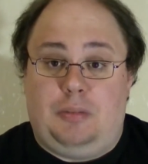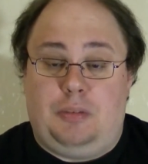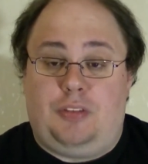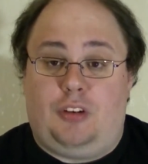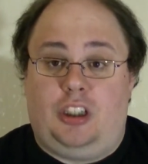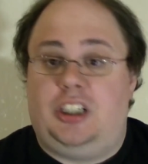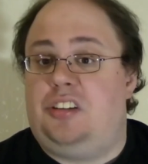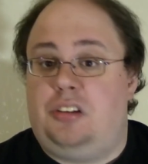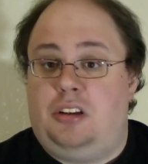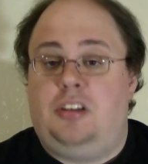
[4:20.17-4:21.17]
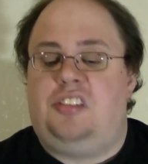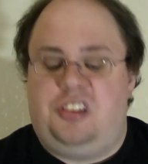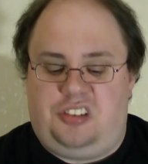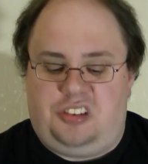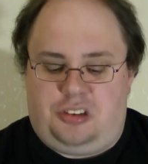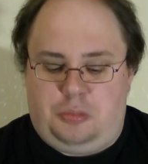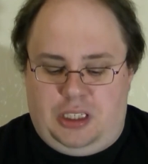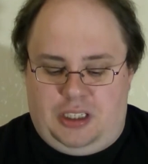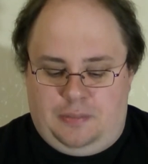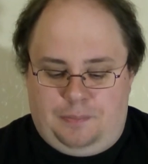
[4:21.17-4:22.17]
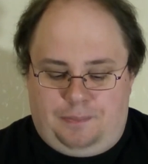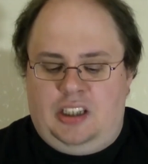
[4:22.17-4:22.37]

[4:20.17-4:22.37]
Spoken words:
Before he ceases to be.